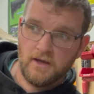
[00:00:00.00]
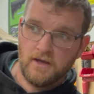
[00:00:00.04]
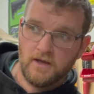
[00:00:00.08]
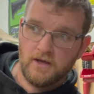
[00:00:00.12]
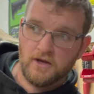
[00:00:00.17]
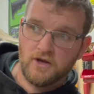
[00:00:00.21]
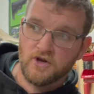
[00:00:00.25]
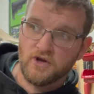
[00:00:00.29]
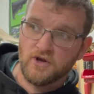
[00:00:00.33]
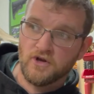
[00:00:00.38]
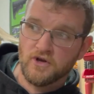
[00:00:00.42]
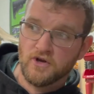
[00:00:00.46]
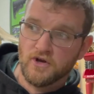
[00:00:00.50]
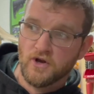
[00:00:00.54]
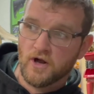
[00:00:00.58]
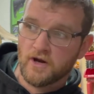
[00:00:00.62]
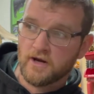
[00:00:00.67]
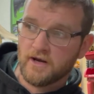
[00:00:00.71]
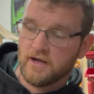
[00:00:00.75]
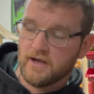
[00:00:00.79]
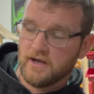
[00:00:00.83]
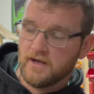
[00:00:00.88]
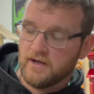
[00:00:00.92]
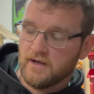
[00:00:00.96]
Not
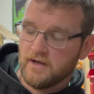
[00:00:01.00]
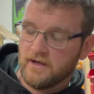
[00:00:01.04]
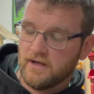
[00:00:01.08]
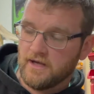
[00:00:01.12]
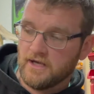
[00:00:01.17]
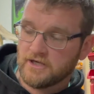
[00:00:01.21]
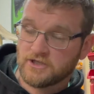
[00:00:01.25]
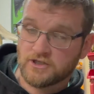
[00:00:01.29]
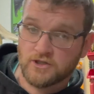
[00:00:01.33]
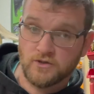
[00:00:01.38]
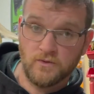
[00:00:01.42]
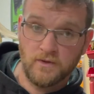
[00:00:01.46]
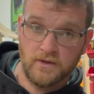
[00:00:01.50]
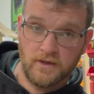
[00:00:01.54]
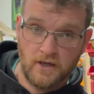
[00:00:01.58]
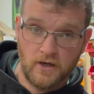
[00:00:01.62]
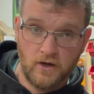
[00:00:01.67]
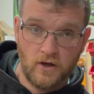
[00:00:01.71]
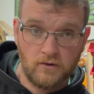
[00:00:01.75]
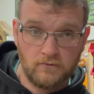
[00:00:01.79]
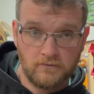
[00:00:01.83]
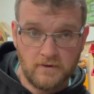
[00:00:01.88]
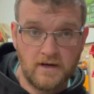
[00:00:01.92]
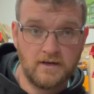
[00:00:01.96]
a issue in the
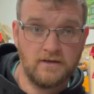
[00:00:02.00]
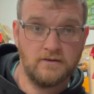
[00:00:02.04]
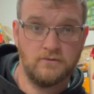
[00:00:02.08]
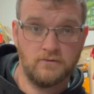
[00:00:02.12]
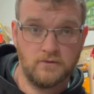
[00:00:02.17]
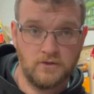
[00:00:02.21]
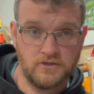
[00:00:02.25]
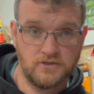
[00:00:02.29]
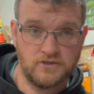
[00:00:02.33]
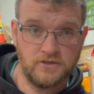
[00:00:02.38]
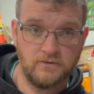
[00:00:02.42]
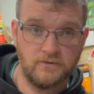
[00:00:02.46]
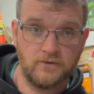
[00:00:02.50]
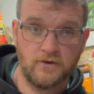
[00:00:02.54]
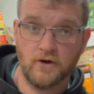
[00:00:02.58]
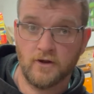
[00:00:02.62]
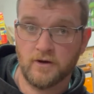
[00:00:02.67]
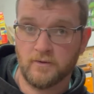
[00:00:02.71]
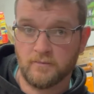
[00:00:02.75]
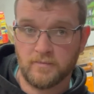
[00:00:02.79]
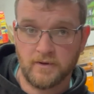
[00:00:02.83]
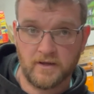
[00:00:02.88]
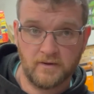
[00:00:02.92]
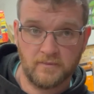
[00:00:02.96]
long run, because you've got a
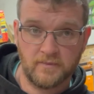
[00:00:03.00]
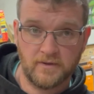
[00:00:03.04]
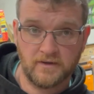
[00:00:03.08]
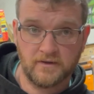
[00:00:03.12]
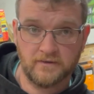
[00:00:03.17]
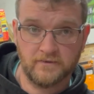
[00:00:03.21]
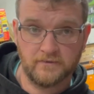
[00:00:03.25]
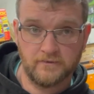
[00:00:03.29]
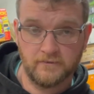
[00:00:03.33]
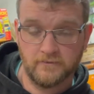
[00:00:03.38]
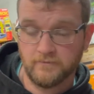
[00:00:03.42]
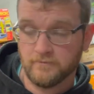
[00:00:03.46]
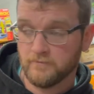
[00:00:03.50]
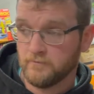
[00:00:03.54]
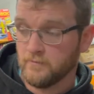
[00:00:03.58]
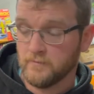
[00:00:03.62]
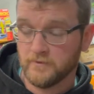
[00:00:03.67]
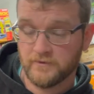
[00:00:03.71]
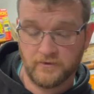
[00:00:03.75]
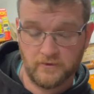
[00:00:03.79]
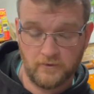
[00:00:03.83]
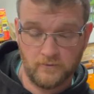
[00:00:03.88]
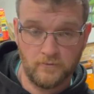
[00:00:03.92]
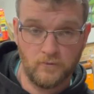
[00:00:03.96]
better piece of
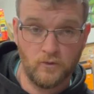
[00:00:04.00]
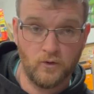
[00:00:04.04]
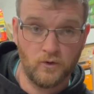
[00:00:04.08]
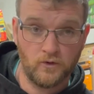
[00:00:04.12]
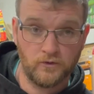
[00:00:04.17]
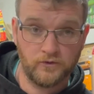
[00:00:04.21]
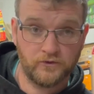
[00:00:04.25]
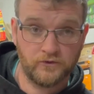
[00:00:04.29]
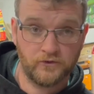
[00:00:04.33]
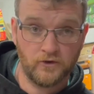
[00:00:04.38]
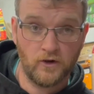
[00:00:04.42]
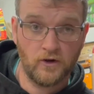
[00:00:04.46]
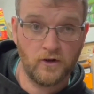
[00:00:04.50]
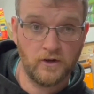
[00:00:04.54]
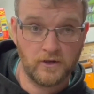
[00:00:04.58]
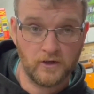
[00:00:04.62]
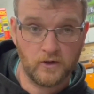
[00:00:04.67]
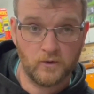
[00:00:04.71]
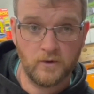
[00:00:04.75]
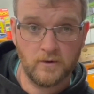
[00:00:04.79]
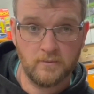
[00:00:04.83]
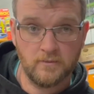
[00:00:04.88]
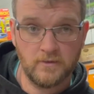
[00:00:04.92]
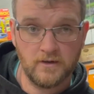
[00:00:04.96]
sort of more solid
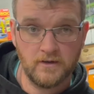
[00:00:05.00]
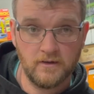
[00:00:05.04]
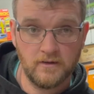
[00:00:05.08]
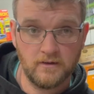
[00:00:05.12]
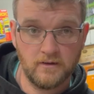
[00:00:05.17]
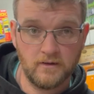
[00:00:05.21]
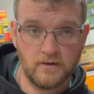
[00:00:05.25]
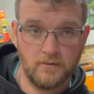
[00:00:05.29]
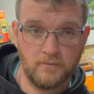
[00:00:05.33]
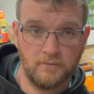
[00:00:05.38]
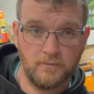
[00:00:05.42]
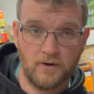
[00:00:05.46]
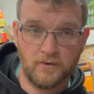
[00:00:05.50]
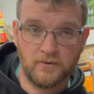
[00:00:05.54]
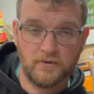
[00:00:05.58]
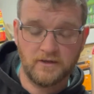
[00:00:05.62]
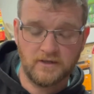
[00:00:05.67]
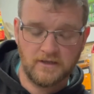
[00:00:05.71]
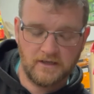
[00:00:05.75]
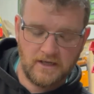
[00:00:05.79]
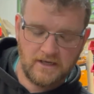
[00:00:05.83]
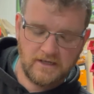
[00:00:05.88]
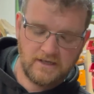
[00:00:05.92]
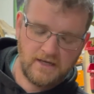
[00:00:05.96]
equipment bolting
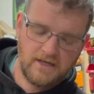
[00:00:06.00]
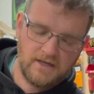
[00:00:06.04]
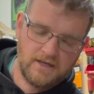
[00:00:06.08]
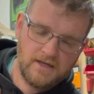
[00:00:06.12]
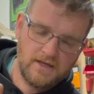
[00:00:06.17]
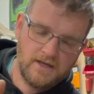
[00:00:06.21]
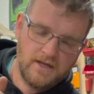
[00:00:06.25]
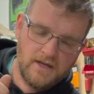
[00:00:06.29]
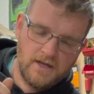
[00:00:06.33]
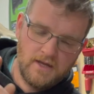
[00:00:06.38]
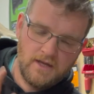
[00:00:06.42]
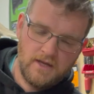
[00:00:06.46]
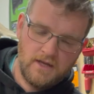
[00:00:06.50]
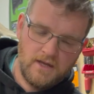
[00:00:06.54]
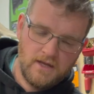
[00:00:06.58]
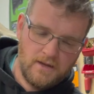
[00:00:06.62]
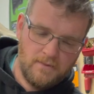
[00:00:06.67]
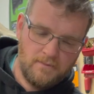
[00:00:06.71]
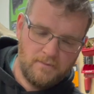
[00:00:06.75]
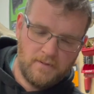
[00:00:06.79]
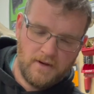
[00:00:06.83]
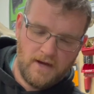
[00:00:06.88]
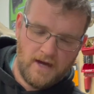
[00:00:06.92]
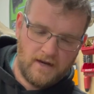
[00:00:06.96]
your gun together,
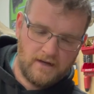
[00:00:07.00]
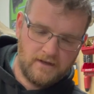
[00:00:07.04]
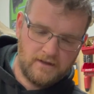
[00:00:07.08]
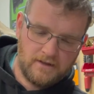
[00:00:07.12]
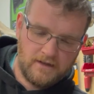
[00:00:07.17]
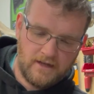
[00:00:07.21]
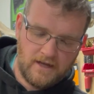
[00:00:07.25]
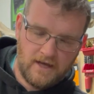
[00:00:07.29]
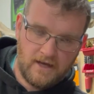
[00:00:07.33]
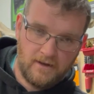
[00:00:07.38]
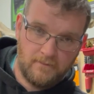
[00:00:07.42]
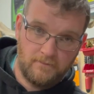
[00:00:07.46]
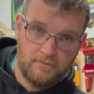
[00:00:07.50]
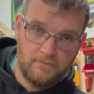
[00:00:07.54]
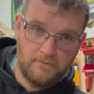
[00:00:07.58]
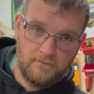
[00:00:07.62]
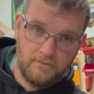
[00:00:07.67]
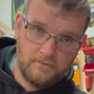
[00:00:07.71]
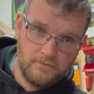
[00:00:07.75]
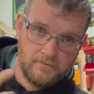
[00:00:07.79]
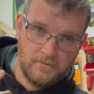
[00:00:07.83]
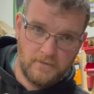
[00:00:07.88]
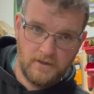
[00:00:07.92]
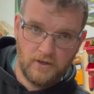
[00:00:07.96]
but a
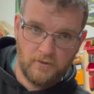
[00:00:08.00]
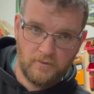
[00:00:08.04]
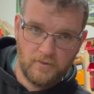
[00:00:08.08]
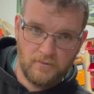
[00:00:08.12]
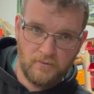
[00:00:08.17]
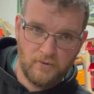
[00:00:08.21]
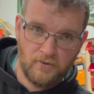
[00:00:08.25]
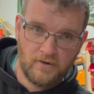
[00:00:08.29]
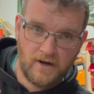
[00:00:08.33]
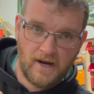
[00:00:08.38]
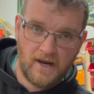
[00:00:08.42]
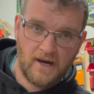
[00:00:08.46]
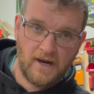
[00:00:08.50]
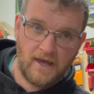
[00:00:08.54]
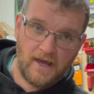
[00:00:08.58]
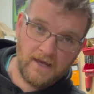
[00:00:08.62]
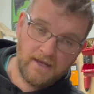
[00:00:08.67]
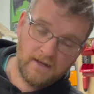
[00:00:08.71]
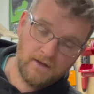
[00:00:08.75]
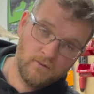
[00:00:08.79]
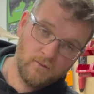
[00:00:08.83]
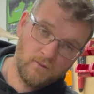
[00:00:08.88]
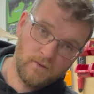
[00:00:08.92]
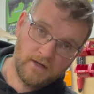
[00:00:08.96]
little bit more
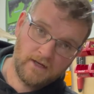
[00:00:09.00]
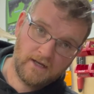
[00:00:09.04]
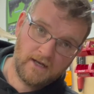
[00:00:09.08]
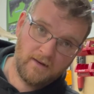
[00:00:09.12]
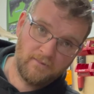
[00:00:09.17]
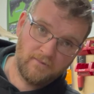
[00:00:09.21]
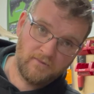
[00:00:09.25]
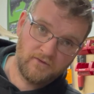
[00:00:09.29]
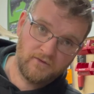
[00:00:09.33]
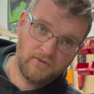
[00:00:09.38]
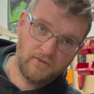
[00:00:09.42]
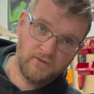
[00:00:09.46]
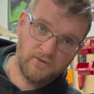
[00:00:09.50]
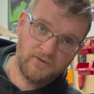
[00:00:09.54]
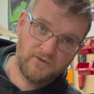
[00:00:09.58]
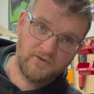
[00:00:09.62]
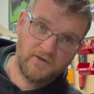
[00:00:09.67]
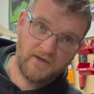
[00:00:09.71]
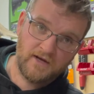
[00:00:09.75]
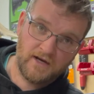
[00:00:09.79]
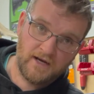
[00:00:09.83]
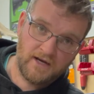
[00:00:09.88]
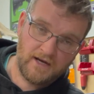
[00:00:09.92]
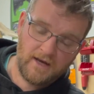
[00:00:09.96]
outlay when it comes to
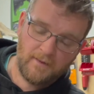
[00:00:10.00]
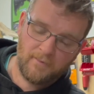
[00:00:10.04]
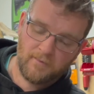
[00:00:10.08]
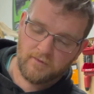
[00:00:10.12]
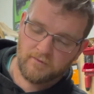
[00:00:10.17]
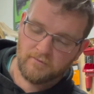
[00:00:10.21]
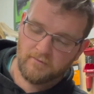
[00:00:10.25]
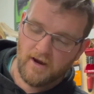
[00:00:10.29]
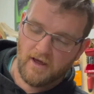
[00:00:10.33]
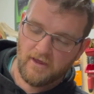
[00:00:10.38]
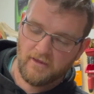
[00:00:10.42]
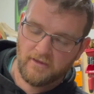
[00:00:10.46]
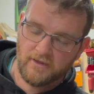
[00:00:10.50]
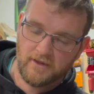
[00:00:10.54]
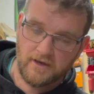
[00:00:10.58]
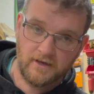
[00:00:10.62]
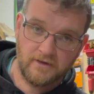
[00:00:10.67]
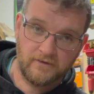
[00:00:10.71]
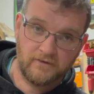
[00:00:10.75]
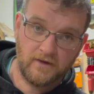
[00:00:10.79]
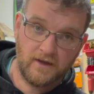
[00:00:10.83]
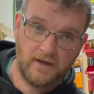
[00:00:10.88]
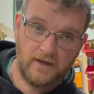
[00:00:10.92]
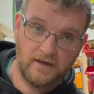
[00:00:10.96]
setting it up, rather than
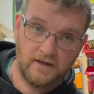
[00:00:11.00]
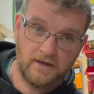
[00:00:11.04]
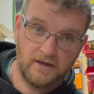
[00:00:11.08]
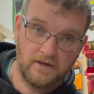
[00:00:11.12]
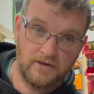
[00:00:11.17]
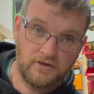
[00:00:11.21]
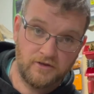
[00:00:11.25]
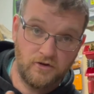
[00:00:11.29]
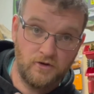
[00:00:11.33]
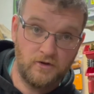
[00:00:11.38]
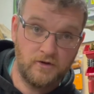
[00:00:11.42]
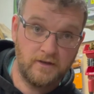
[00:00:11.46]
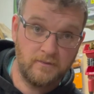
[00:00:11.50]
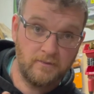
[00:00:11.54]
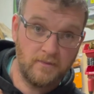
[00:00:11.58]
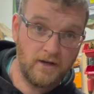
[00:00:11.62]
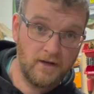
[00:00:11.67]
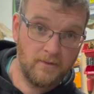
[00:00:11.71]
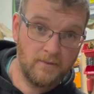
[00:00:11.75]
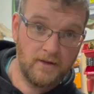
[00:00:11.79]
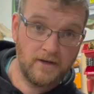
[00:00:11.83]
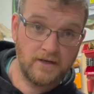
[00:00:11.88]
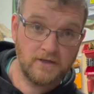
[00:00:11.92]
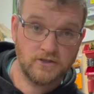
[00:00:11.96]
say a
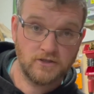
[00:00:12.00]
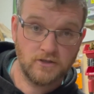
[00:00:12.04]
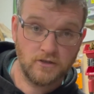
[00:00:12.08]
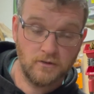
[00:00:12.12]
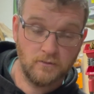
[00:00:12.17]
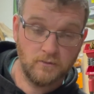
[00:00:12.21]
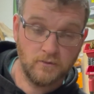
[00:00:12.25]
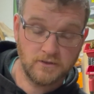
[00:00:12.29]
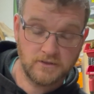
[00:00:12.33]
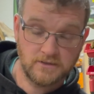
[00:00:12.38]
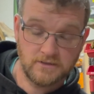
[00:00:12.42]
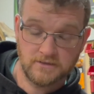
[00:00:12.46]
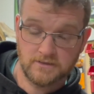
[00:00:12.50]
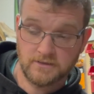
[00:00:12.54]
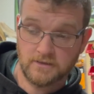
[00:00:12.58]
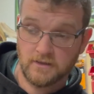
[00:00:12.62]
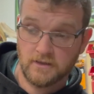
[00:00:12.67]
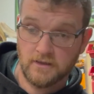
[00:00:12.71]
30mm tube, which is